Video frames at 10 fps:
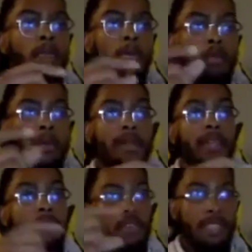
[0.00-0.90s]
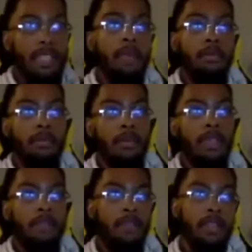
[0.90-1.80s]
we play for a team
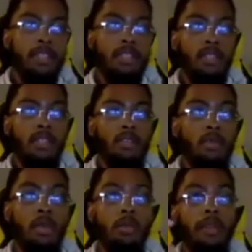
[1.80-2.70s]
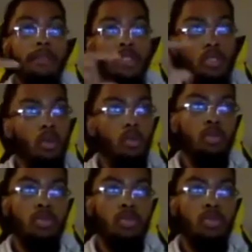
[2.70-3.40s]
in France. We don't play for school.